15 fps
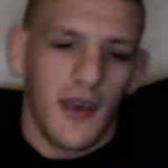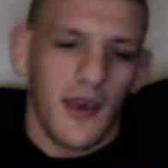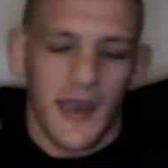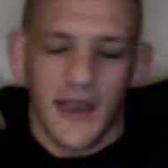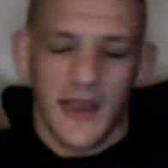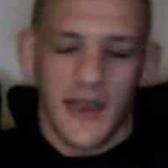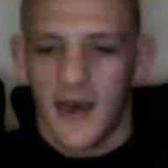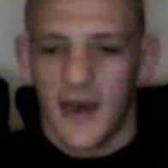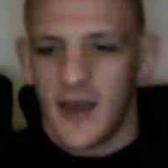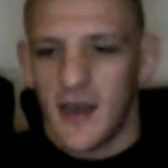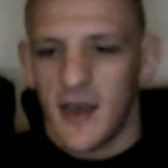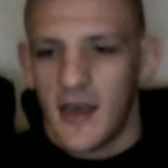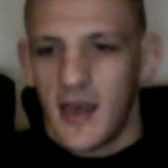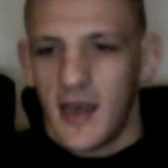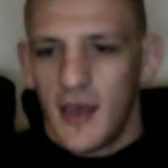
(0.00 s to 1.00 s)
And
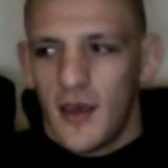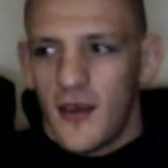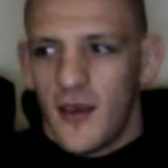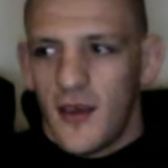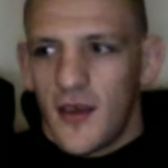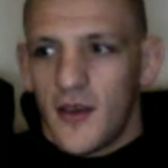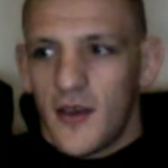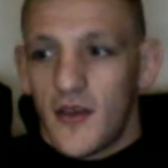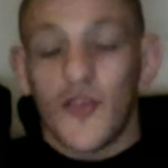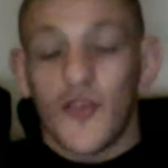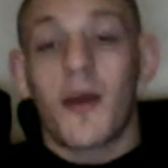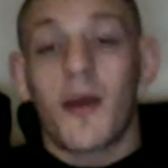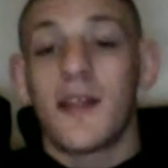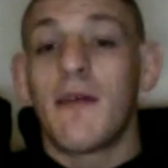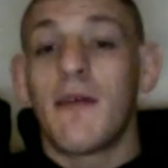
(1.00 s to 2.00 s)

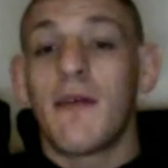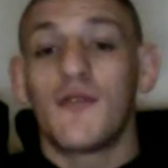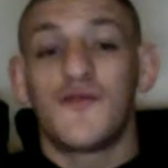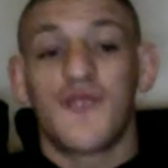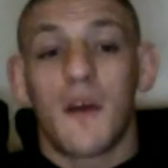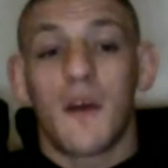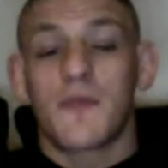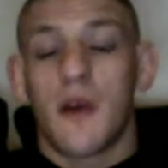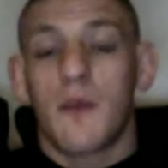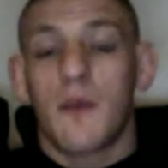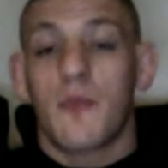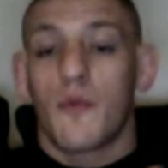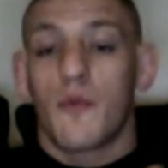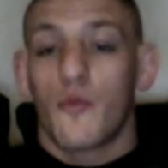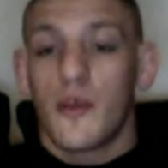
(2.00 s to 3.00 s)
so my level jumped
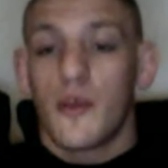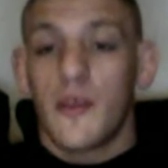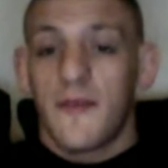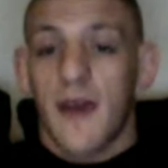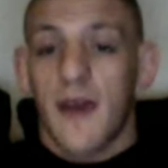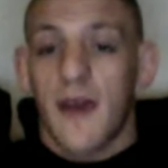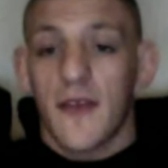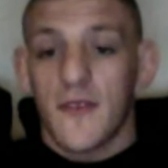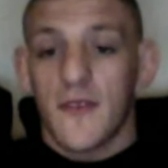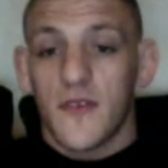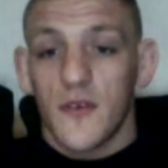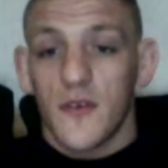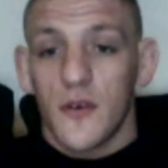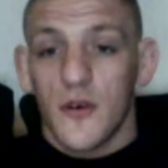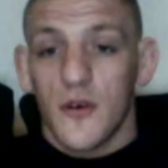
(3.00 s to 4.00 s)
up really fast.